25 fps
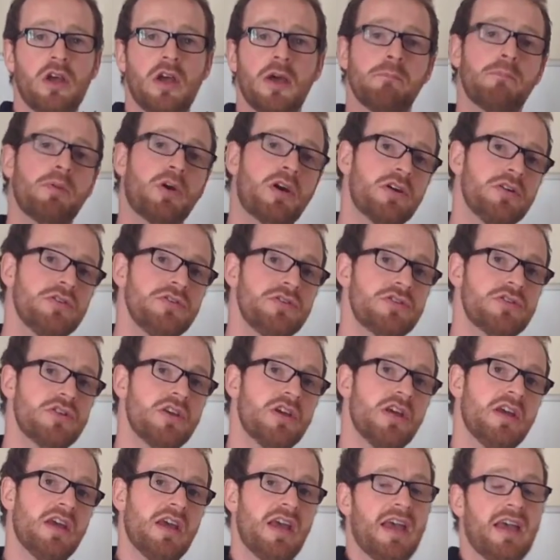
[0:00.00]
Because
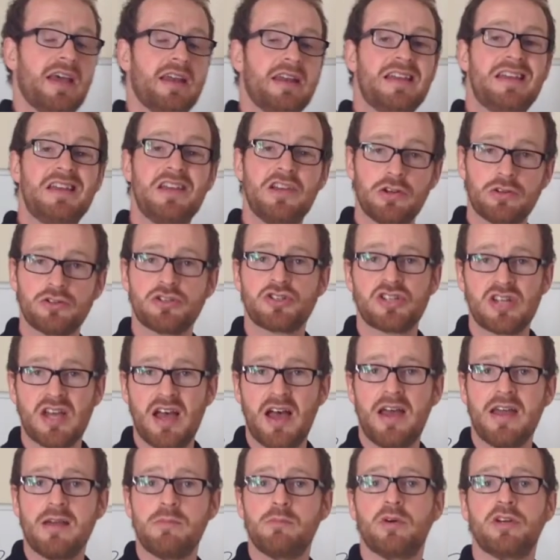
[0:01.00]
in a year's
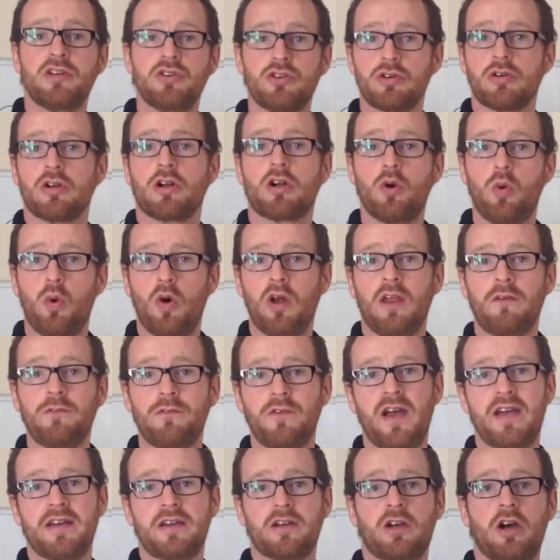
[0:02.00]
time, when you're a
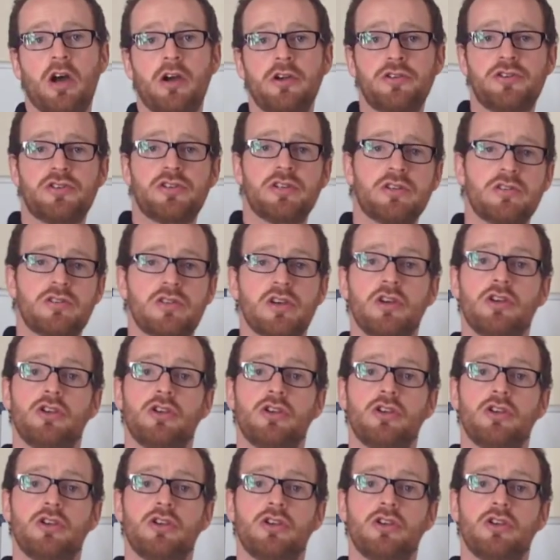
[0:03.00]
qualified accountant,